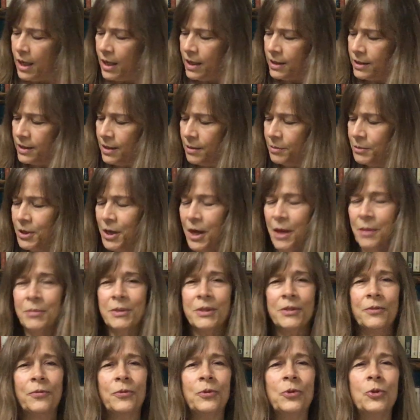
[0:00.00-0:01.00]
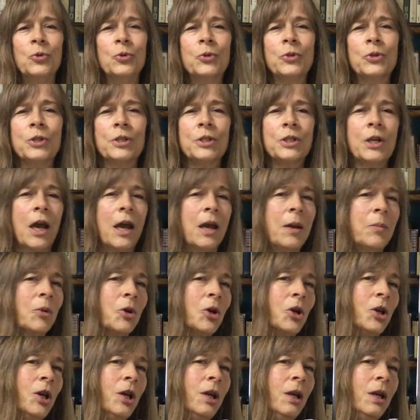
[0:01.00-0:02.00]
and sometimes if you use a
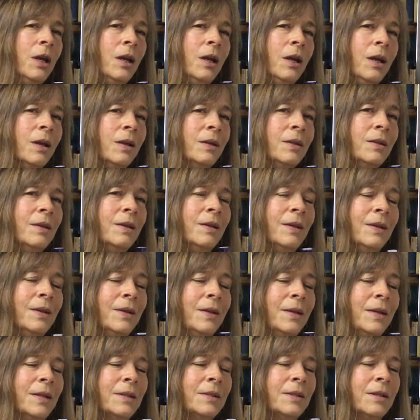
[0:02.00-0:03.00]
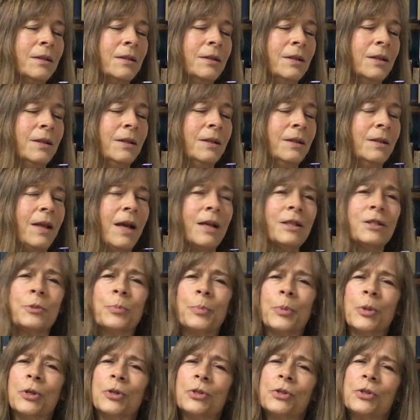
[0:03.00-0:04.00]
timer, it gets a little less
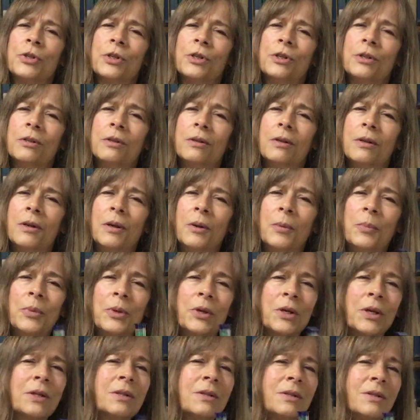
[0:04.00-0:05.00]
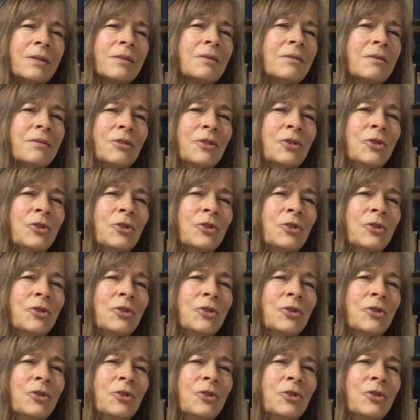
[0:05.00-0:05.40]
personal because